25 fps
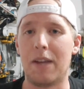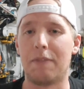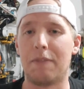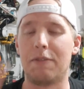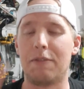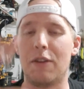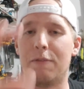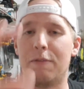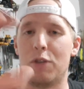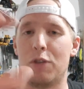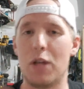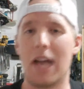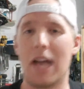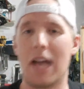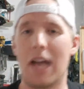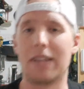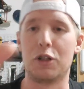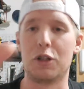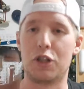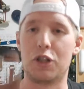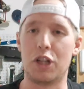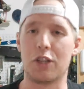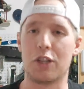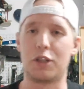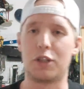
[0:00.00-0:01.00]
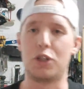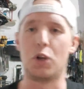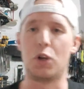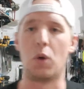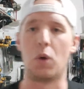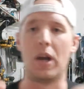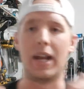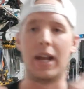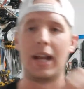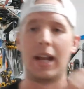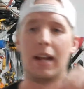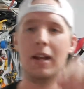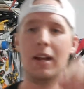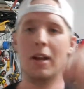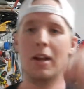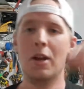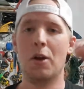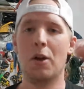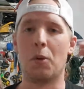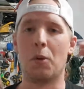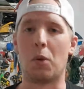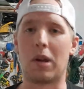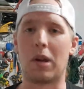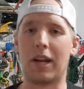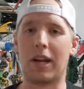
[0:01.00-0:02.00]
If you guys are just joining,
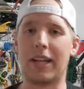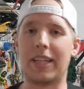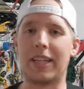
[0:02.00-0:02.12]
we're gonna